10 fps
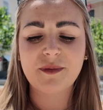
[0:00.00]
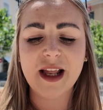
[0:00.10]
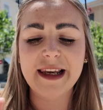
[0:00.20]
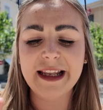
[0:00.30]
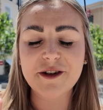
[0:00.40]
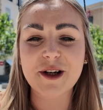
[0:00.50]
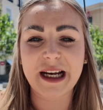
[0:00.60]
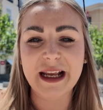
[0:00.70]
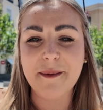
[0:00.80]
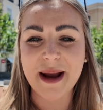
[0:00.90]

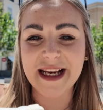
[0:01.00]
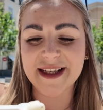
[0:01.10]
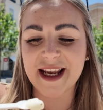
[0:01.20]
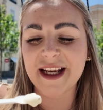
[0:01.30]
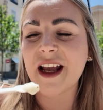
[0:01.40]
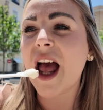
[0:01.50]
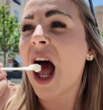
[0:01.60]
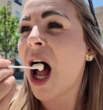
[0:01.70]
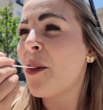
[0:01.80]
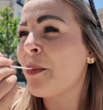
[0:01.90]
literally amazing.
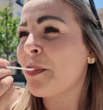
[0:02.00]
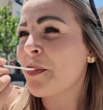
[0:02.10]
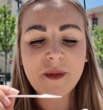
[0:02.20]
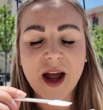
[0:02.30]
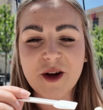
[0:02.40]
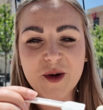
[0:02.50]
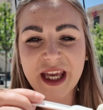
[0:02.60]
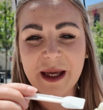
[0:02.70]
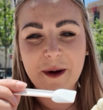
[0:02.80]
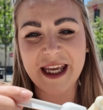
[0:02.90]
I got
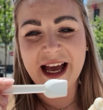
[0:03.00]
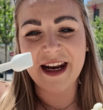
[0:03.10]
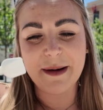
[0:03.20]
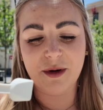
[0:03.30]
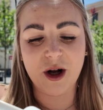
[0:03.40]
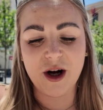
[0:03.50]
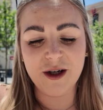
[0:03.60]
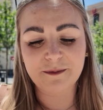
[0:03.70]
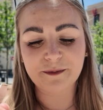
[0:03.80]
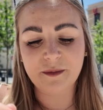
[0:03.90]
kiwi and
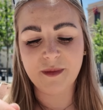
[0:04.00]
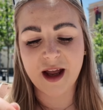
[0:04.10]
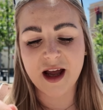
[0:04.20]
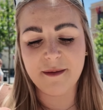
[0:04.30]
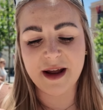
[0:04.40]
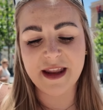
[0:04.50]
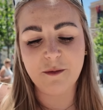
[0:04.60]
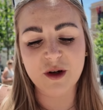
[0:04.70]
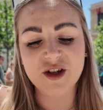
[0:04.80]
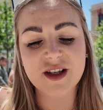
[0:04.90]
apricot, and
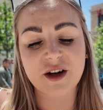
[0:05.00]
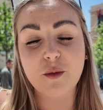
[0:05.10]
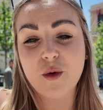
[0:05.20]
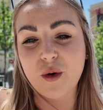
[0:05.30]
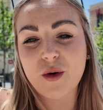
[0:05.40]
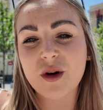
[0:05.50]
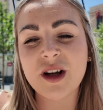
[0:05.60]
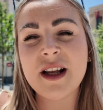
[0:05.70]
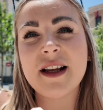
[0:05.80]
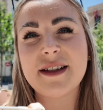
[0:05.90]
then we're just going to walk
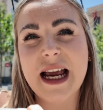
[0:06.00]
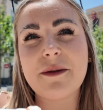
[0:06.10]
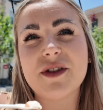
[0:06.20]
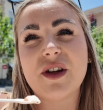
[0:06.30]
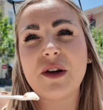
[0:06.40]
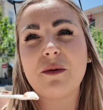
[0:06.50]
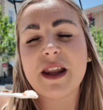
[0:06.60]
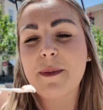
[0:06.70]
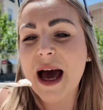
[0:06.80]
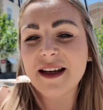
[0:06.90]
down to where
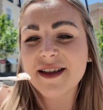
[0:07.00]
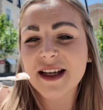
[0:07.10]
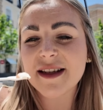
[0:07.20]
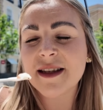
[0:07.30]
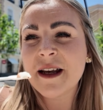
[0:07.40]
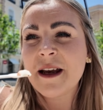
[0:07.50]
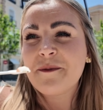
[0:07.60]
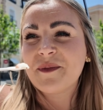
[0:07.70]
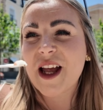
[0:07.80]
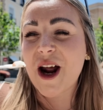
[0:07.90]
the palace is,
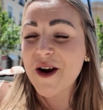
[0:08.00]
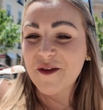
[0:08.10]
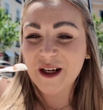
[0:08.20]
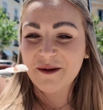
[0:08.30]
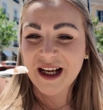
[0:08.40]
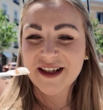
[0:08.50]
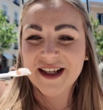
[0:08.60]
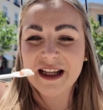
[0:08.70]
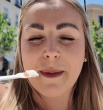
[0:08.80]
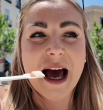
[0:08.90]
and hopefully we'll get to
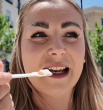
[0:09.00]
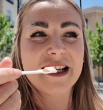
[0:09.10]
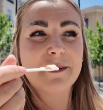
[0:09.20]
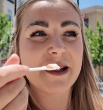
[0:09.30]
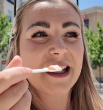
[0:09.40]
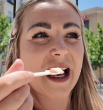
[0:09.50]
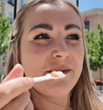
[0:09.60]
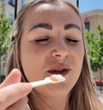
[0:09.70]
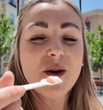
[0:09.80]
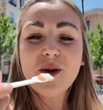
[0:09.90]
see the palace. But yeah,
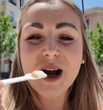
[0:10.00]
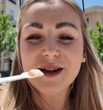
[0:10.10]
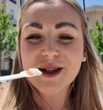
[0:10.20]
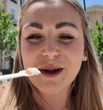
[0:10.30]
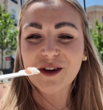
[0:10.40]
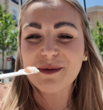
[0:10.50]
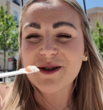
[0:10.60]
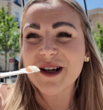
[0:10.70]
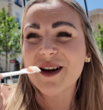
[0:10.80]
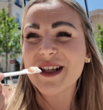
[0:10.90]
not quite the tour of
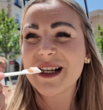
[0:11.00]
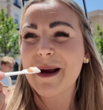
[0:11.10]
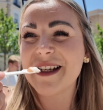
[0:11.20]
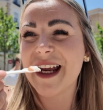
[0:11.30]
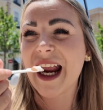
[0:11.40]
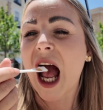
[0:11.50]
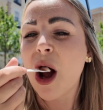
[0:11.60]
Madrid I was expecting.